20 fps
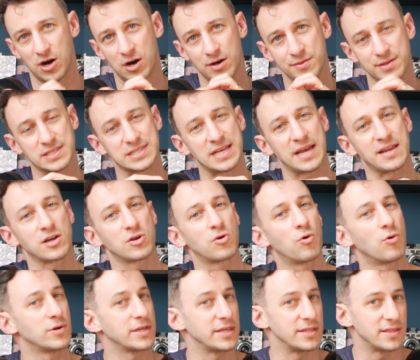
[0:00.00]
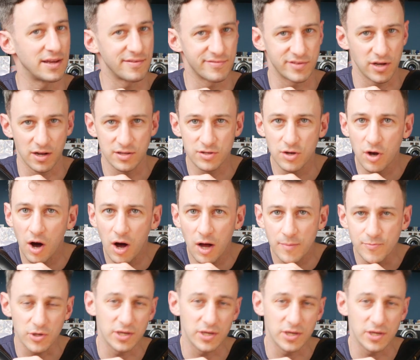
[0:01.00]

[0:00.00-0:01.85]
on the site accordionlove.com.